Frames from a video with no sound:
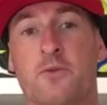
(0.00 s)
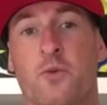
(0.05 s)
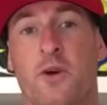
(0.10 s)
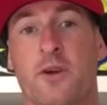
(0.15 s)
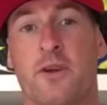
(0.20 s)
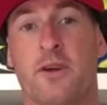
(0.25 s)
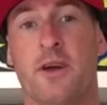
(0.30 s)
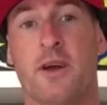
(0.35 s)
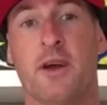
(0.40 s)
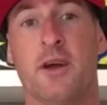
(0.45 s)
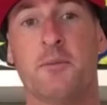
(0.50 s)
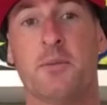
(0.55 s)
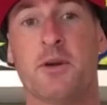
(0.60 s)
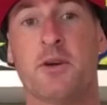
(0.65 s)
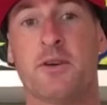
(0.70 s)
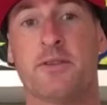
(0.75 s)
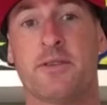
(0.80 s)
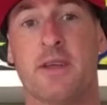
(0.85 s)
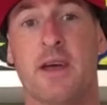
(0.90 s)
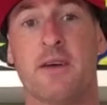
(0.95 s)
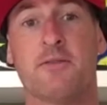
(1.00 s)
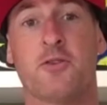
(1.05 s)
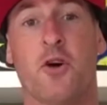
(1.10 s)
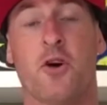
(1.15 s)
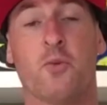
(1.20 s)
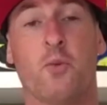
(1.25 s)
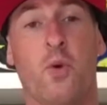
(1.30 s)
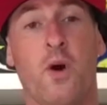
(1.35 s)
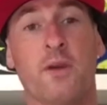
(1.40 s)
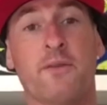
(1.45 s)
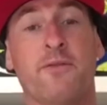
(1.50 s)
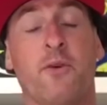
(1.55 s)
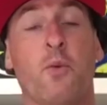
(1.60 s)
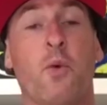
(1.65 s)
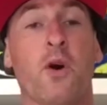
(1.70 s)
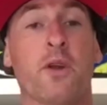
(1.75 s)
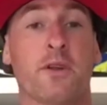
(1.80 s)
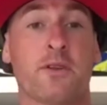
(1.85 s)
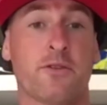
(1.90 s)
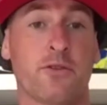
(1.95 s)
one because they've gone 1 for
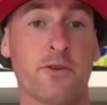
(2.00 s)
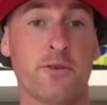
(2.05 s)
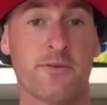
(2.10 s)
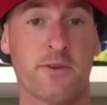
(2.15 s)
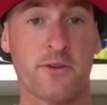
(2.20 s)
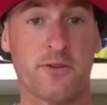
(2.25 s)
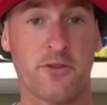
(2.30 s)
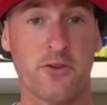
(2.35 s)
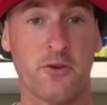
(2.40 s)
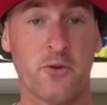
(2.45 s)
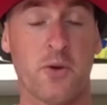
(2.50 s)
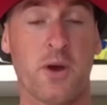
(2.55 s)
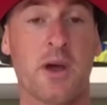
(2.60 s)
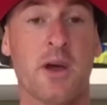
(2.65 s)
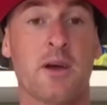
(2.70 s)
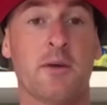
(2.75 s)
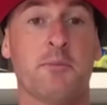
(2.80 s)
1 and 2 for 2.